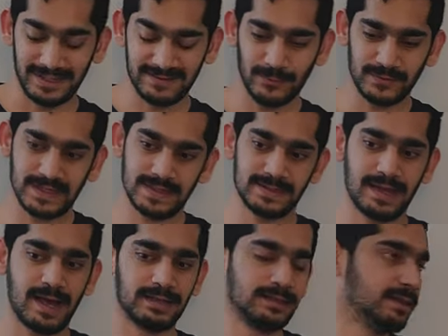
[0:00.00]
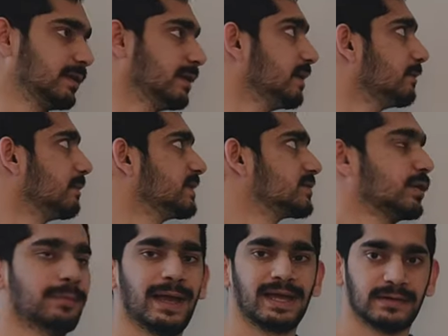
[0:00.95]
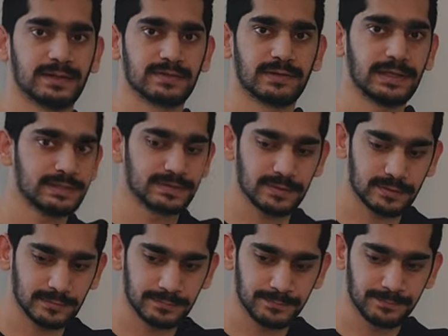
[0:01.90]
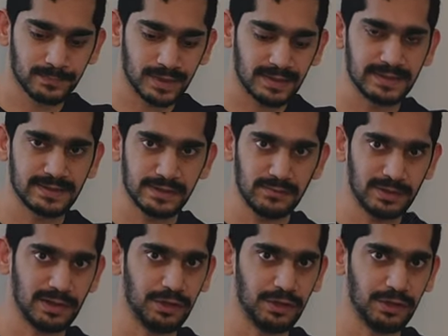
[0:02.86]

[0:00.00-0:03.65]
these posters is that they are based on magnets, right? So let's even